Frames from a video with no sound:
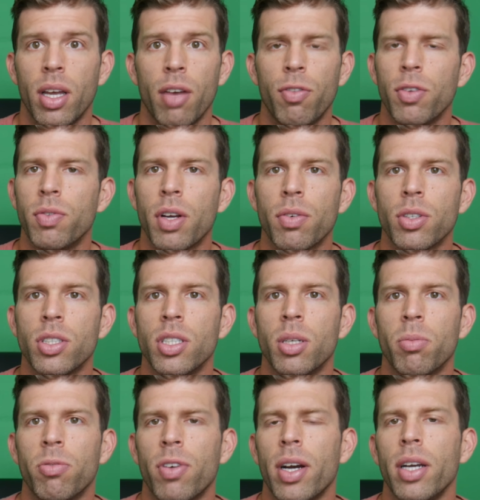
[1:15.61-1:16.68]
If you've never seen
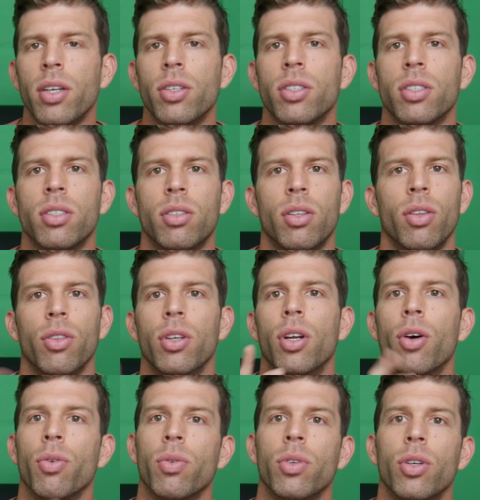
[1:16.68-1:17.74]
them fight, you're just,
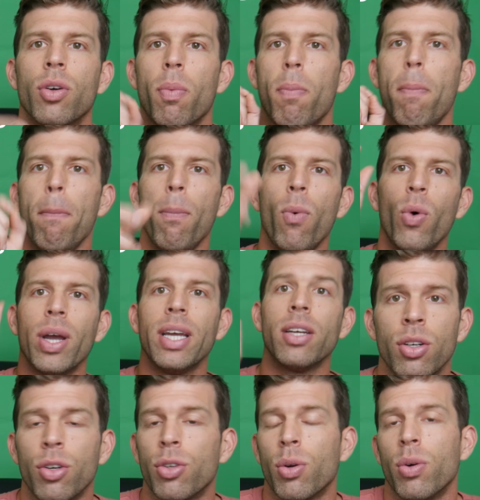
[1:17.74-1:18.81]
you're
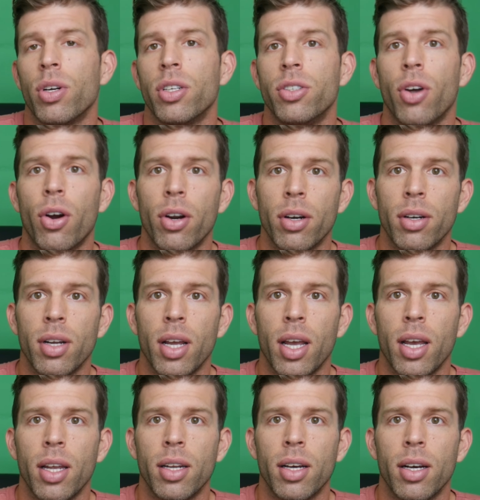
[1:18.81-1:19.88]
throwing a dart,
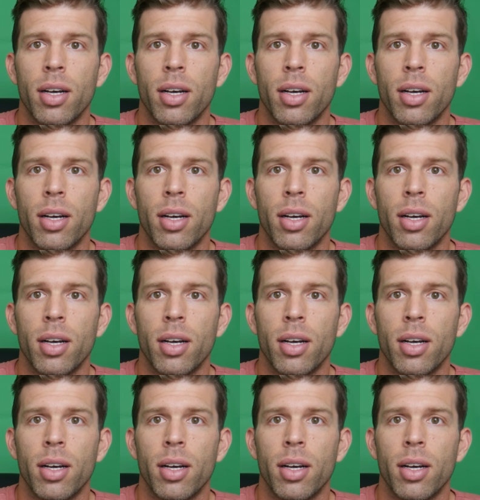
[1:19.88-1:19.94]
and